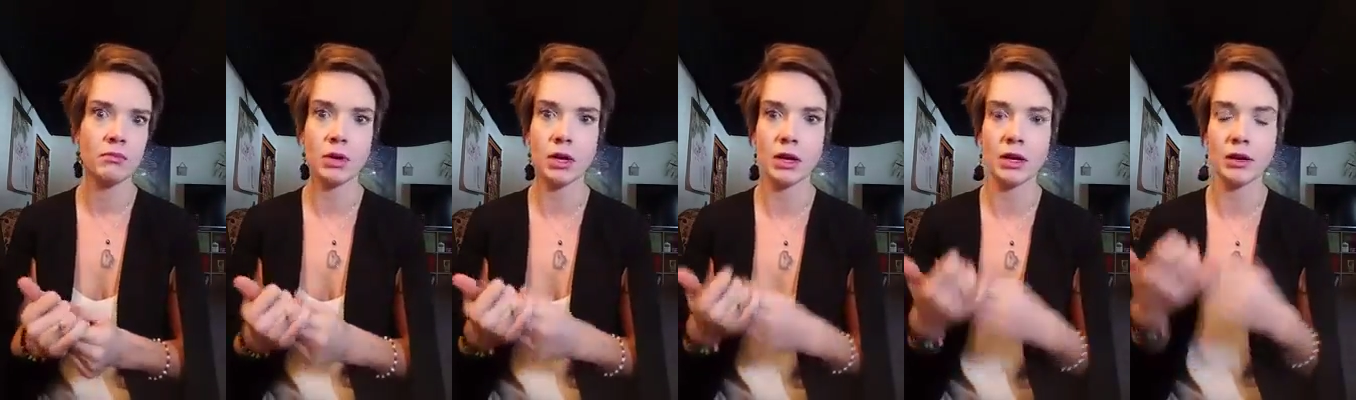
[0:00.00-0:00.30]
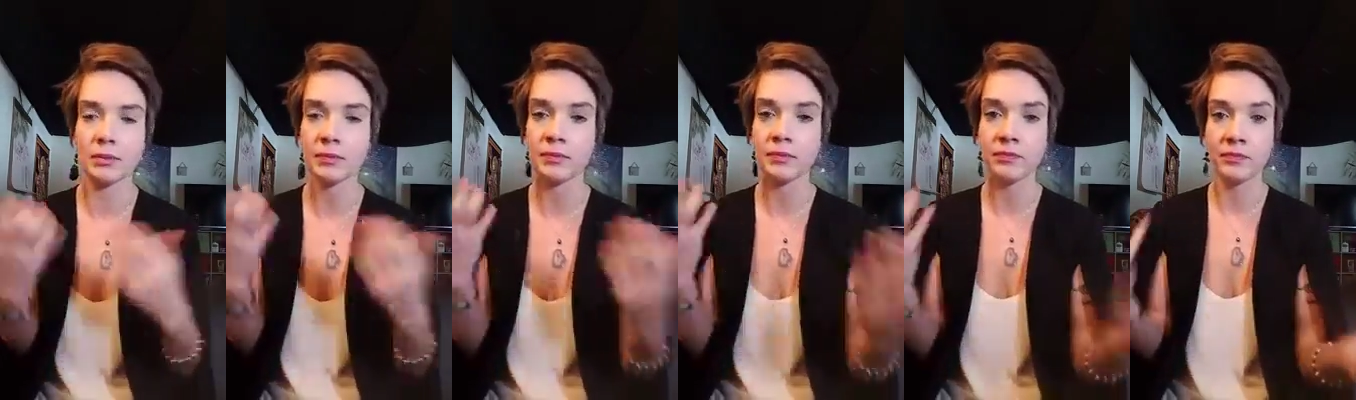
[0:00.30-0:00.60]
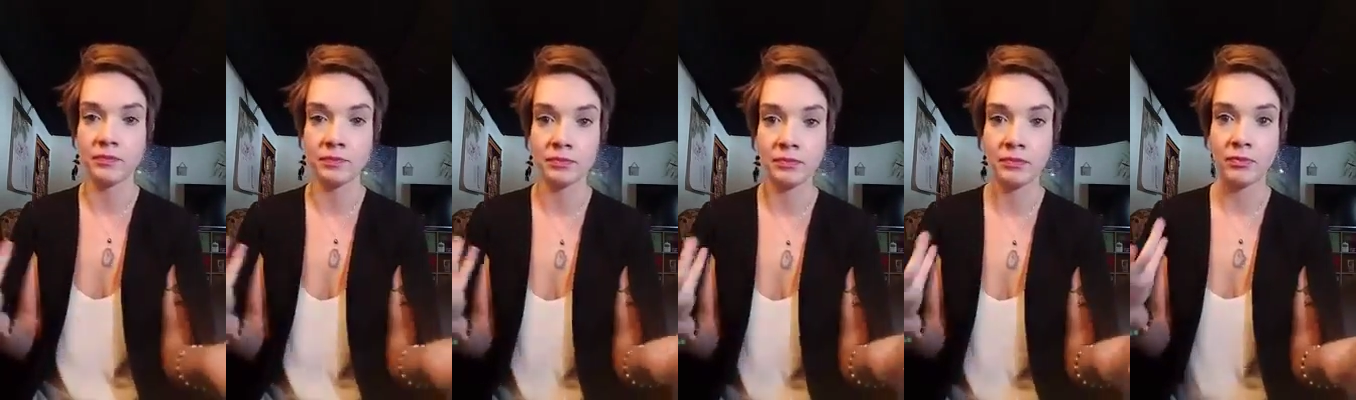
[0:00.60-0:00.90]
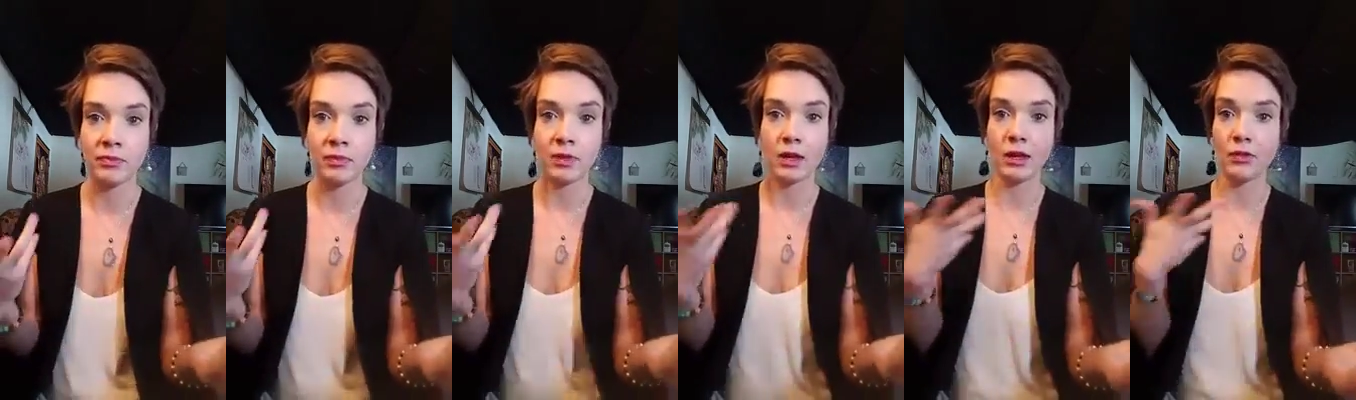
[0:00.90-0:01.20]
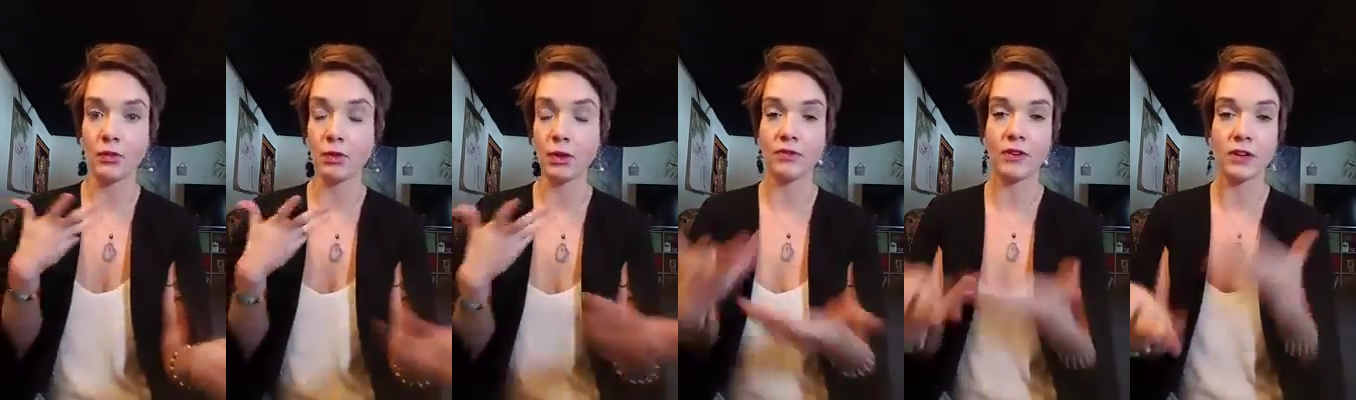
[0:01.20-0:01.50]
but
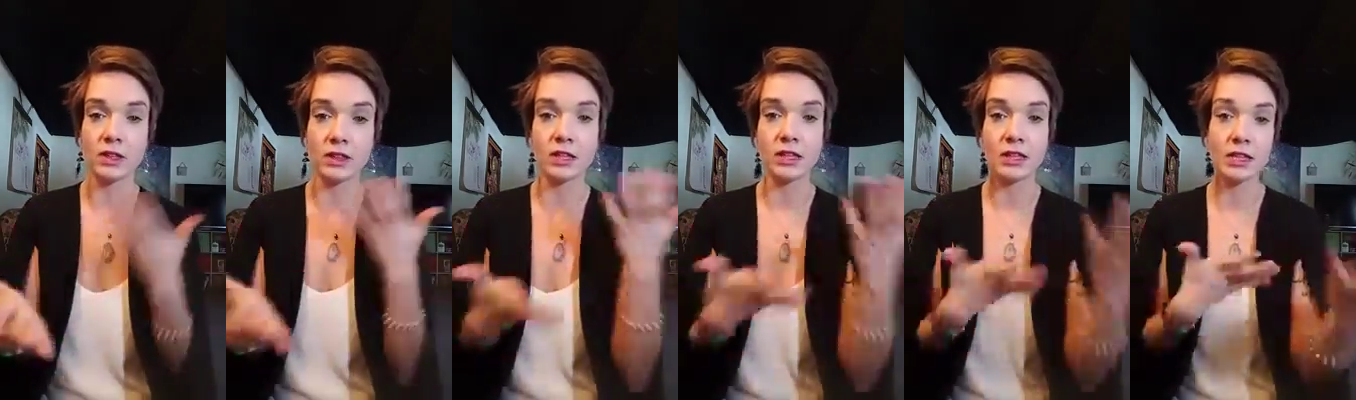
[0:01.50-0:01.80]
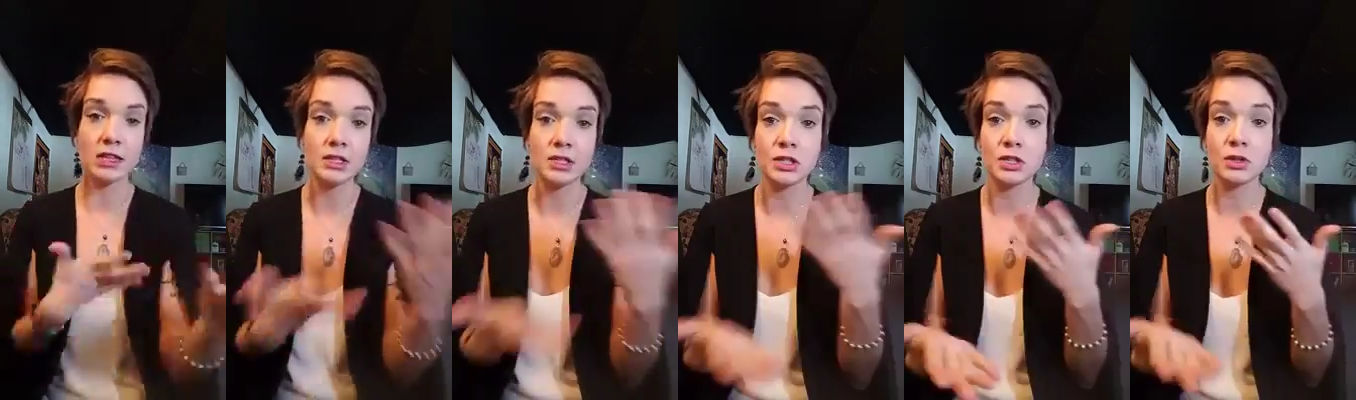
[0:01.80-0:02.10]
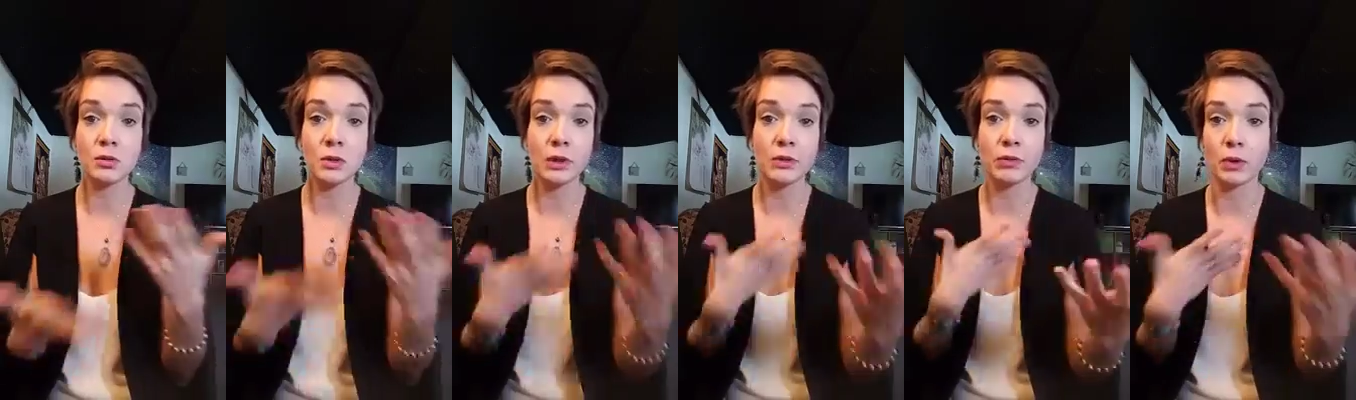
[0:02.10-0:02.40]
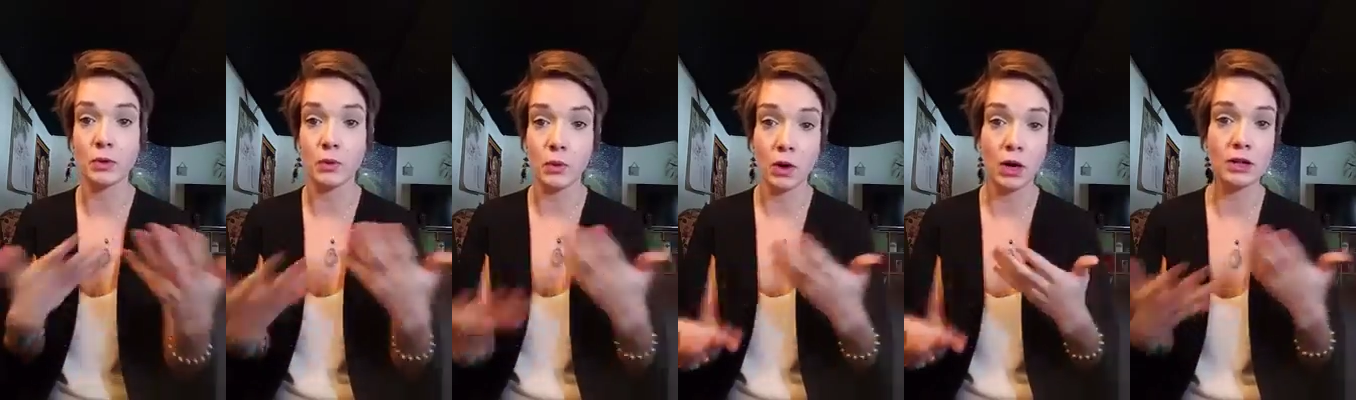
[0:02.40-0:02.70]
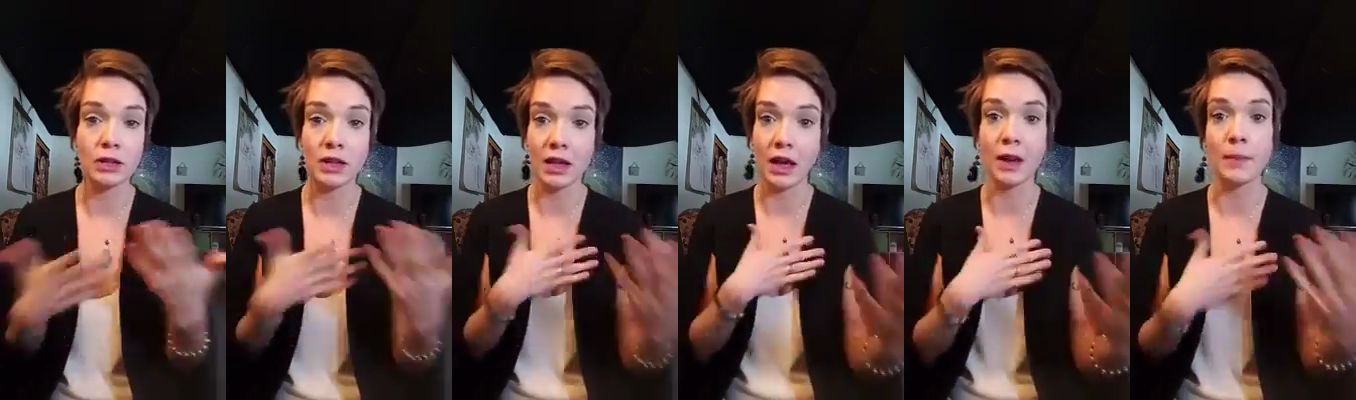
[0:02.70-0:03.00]
if we felt the need to, we would
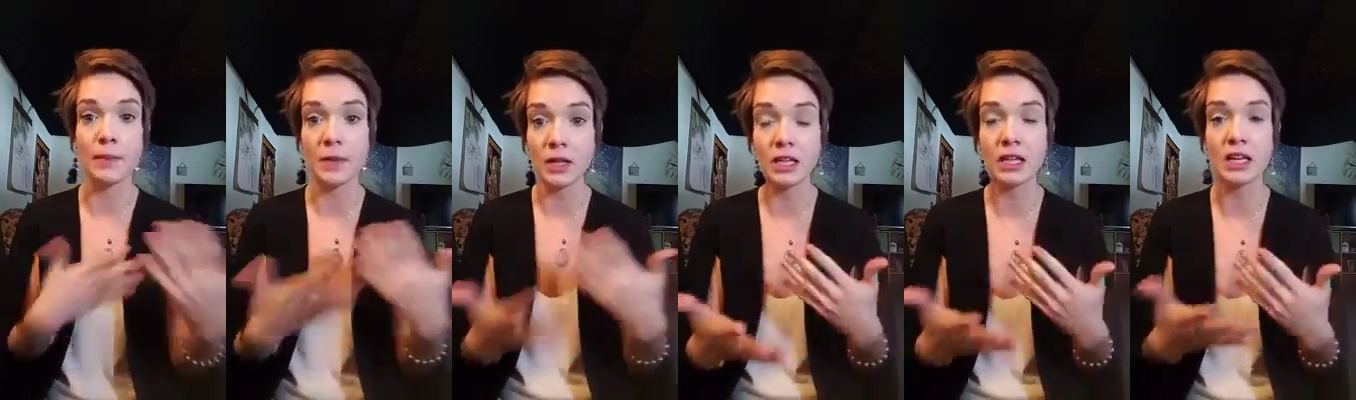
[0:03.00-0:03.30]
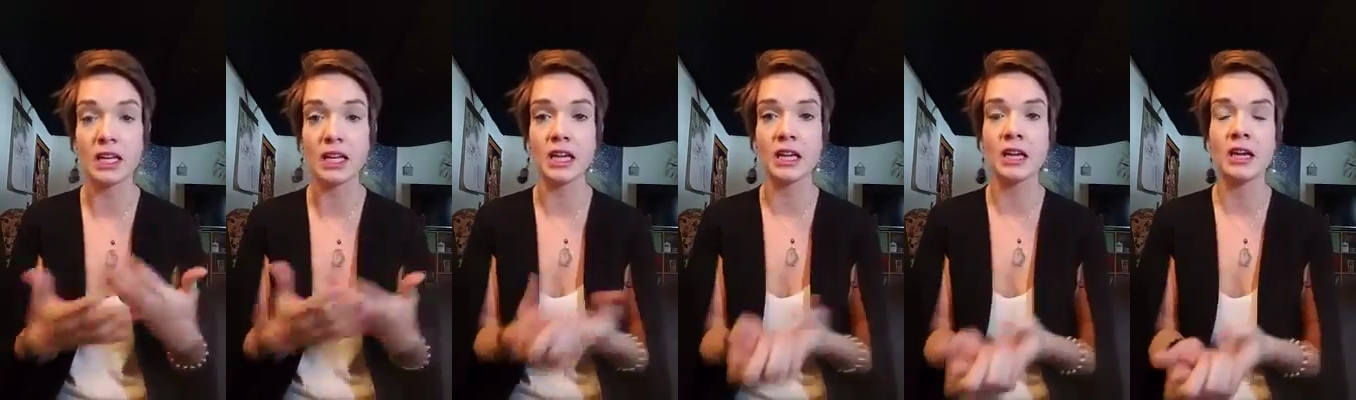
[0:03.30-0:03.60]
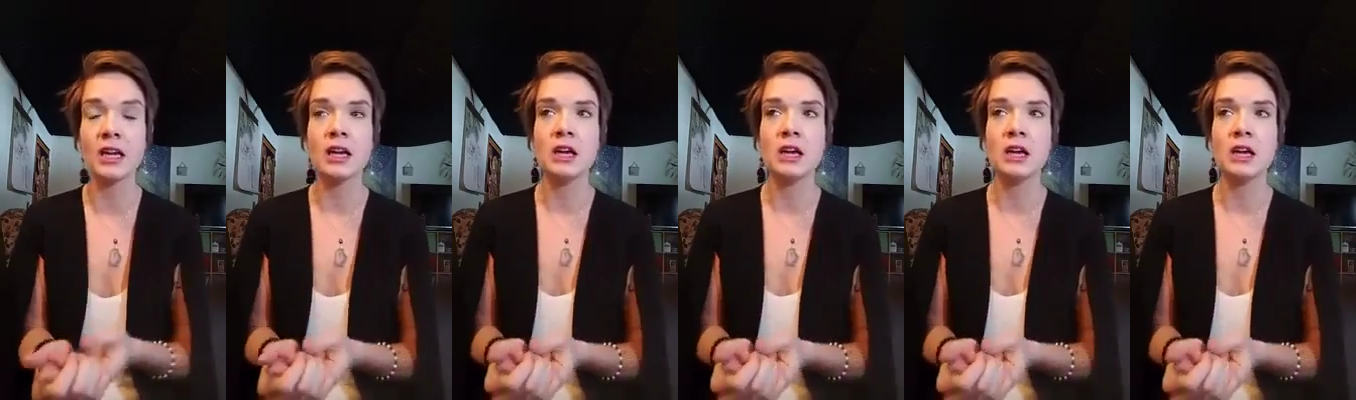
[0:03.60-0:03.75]
want that ability.